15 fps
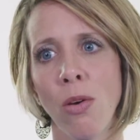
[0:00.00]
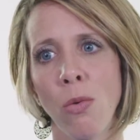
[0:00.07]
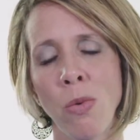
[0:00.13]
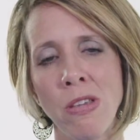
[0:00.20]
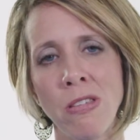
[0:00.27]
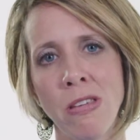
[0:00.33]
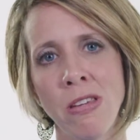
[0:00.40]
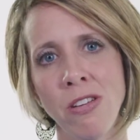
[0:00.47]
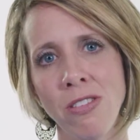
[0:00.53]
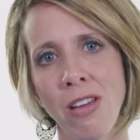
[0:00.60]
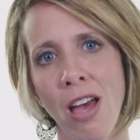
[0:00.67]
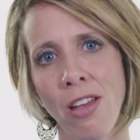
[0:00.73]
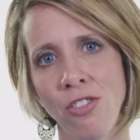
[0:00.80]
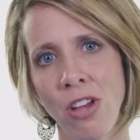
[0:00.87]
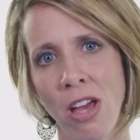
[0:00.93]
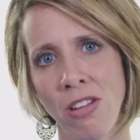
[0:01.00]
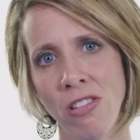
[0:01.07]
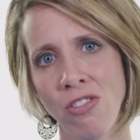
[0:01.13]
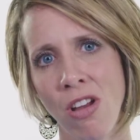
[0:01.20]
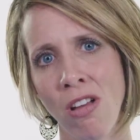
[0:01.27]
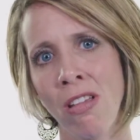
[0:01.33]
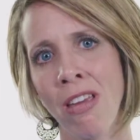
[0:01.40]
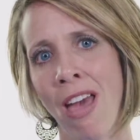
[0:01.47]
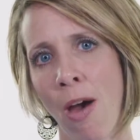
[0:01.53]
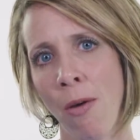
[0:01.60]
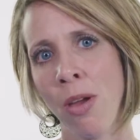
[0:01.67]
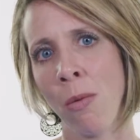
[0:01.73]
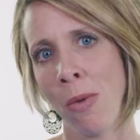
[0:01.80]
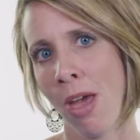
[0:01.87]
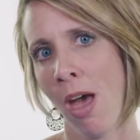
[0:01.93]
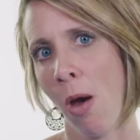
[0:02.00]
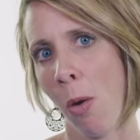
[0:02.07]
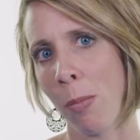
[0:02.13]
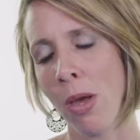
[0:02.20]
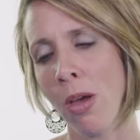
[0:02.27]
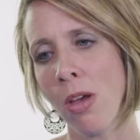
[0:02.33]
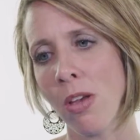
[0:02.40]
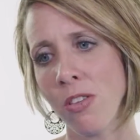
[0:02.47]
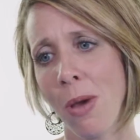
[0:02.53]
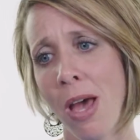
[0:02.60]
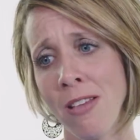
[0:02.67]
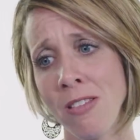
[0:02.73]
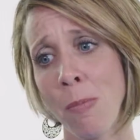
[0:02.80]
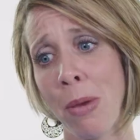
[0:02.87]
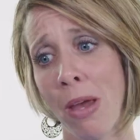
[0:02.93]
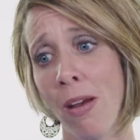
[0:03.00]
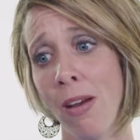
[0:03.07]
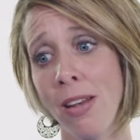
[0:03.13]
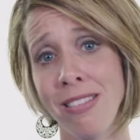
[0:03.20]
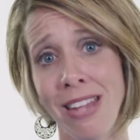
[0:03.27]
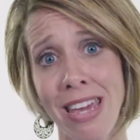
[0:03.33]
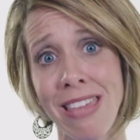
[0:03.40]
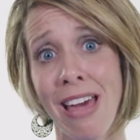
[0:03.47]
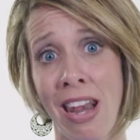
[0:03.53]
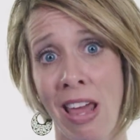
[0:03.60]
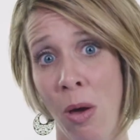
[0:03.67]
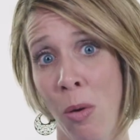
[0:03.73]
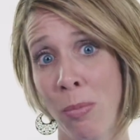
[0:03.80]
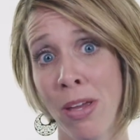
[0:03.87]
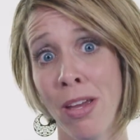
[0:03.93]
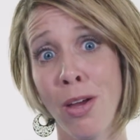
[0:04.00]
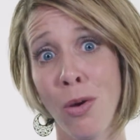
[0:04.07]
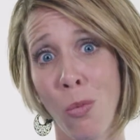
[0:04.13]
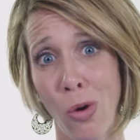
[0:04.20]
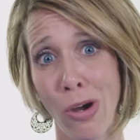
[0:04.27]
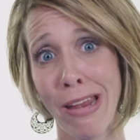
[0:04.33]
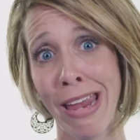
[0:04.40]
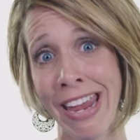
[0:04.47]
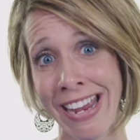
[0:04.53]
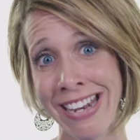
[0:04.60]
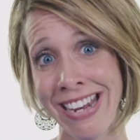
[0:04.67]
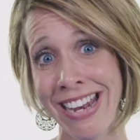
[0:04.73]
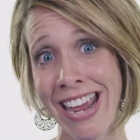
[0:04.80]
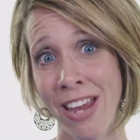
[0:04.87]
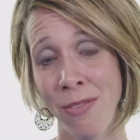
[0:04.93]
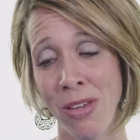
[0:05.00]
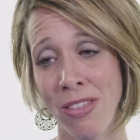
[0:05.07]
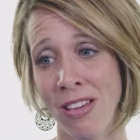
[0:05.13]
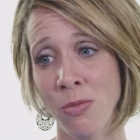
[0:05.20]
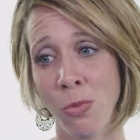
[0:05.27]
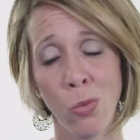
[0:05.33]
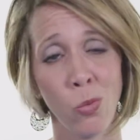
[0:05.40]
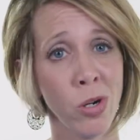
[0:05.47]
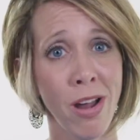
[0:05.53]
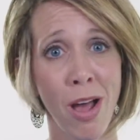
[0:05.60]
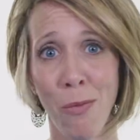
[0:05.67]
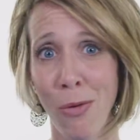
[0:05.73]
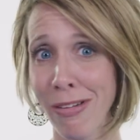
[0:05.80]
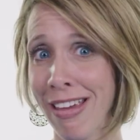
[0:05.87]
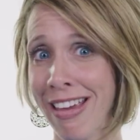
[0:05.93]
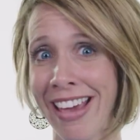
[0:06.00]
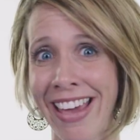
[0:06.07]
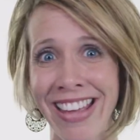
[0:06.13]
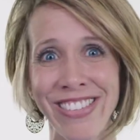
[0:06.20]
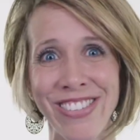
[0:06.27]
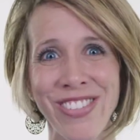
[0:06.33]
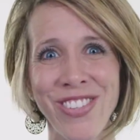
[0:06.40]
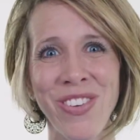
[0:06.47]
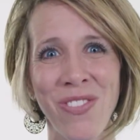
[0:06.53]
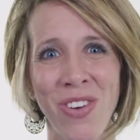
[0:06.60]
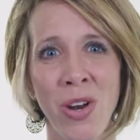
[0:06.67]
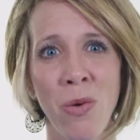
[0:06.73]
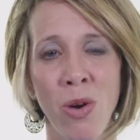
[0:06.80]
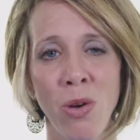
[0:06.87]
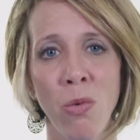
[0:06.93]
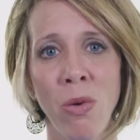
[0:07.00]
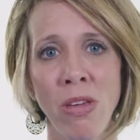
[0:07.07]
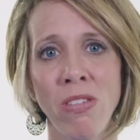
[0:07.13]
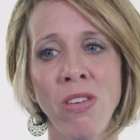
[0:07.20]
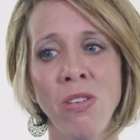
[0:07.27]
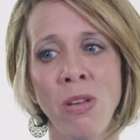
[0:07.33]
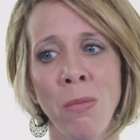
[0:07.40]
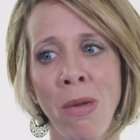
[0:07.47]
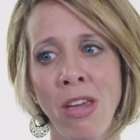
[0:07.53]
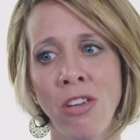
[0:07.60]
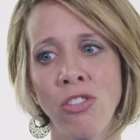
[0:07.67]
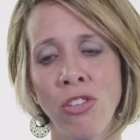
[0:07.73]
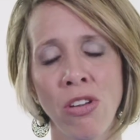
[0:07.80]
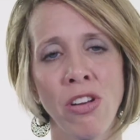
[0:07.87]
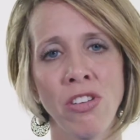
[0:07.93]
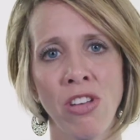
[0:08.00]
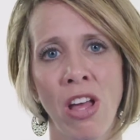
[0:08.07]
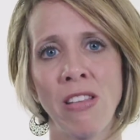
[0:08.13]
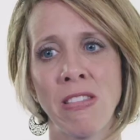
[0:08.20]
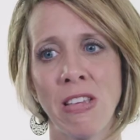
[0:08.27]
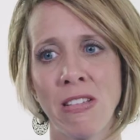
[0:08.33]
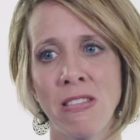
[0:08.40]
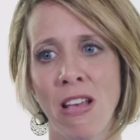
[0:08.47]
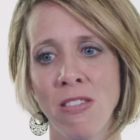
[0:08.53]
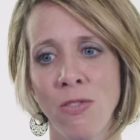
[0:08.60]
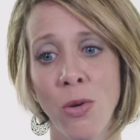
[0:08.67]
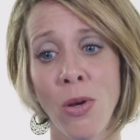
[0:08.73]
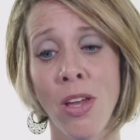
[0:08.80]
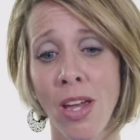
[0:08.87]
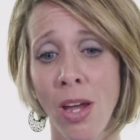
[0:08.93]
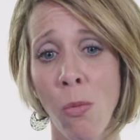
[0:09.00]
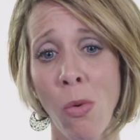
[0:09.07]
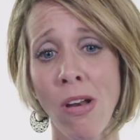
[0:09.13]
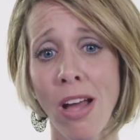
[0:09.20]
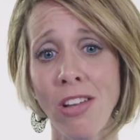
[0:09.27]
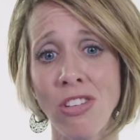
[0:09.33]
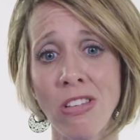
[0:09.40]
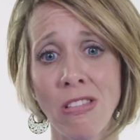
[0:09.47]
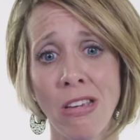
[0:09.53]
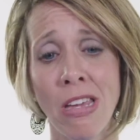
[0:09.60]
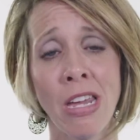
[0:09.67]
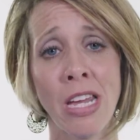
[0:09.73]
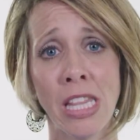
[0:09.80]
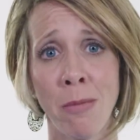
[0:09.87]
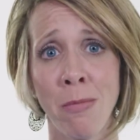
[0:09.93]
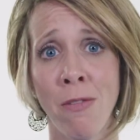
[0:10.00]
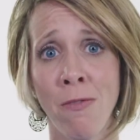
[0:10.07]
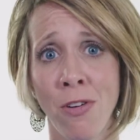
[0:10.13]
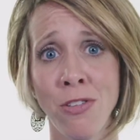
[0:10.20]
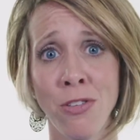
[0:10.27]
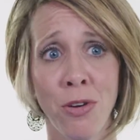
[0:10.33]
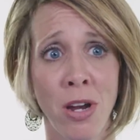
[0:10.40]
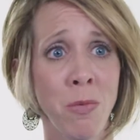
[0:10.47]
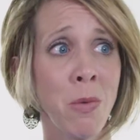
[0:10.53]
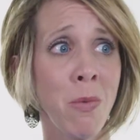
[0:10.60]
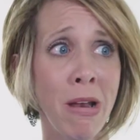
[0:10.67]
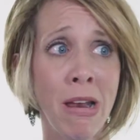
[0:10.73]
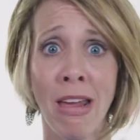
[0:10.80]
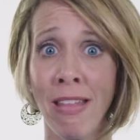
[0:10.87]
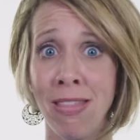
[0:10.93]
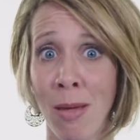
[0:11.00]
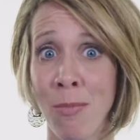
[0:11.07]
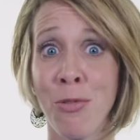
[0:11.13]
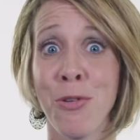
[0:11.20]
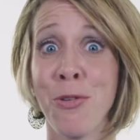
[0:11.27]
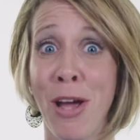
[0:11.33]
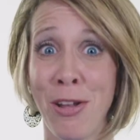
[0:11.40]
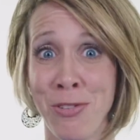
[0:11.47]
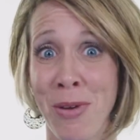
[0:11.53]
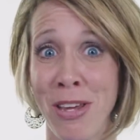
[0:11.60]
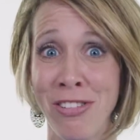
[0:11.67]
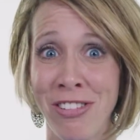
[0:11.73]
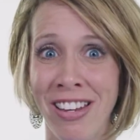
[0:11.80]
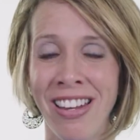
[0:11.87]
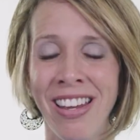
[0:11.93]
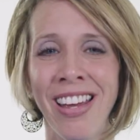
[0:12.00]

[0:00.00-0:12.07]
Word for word: we see your child is struggling, how can we help? So as a parent, take that help. Work hand in hand with us. We're not working against you. We want to work with you to make sure your child's successful. And we're not just looking at them in first grade. We want to get them through graduation.